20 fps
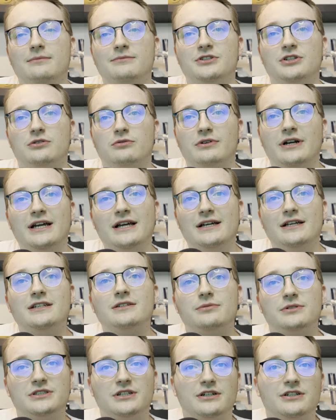So
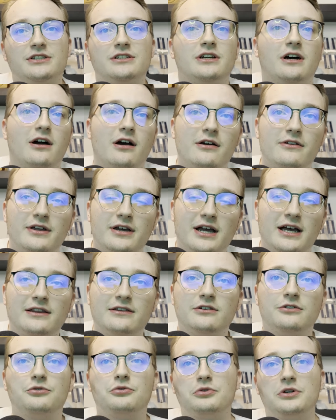Reyes was our star. They had
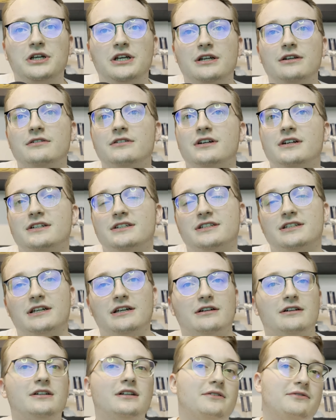the green
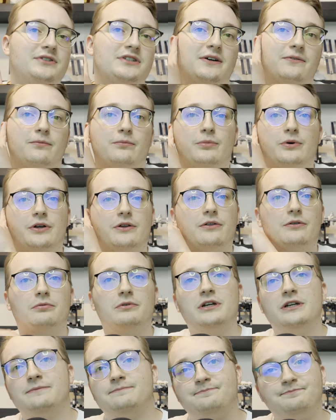skill of
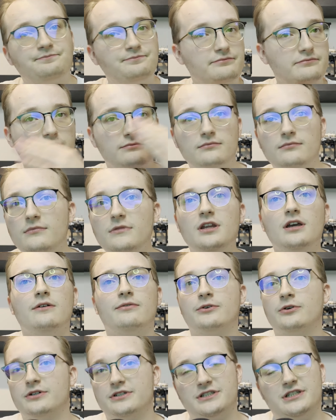7.3.
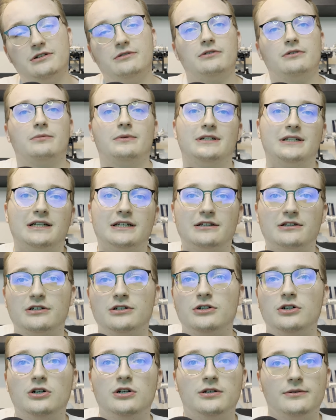Of course, they were the one to get the
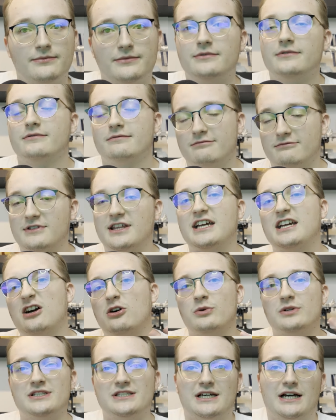goal. They
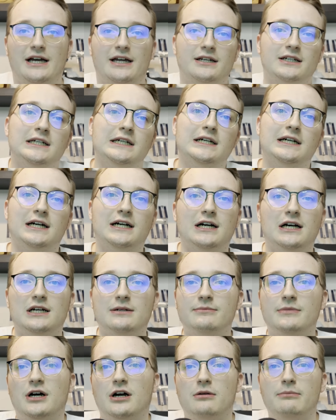coincide.
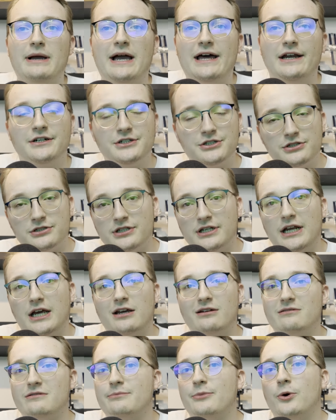Our manager's an
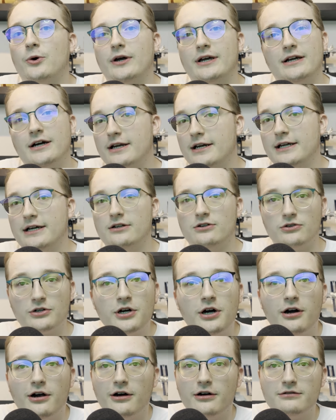angry boy, got a yellow
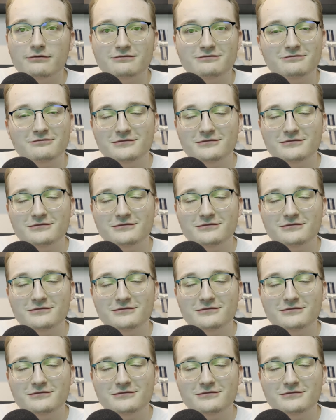card.